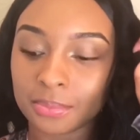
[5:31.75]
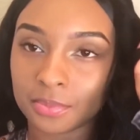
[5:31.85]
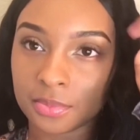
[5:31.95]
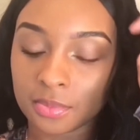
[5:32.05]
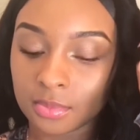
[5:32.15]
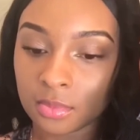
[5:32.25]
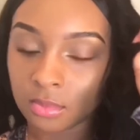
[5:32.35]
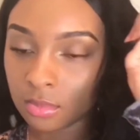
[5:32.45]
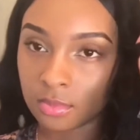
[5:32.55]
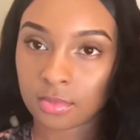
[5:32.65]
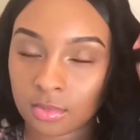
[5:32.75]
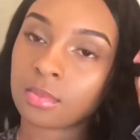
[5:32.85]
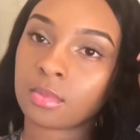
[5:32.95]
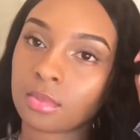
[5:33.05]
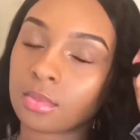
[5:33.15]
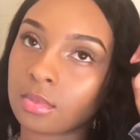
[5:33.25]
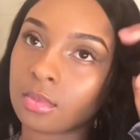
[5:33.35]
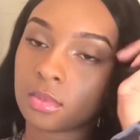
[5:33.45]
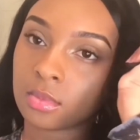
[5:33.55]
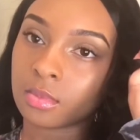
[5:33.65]
keep it closed, and
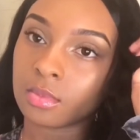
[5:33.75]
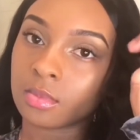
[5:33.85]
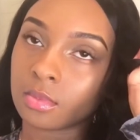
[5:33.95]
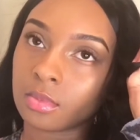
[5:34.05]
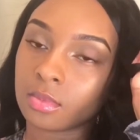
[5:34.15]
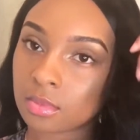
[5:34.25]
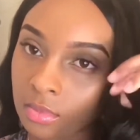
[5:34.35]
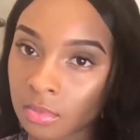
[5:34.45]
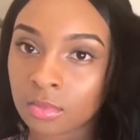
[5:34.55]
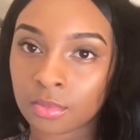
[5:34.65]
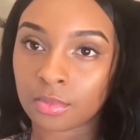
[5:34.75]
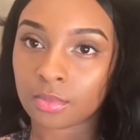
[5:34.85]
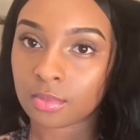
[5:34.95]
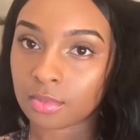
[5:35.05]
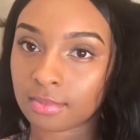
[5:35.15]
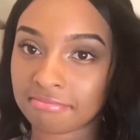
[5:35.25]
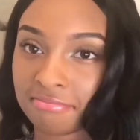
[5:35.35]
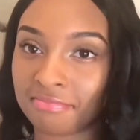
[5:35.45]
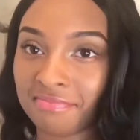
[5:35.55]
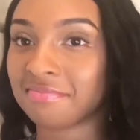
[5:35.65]
you're gonna do it very,
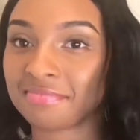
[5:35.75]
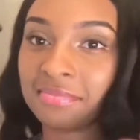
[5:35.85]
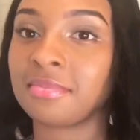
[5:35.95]
very,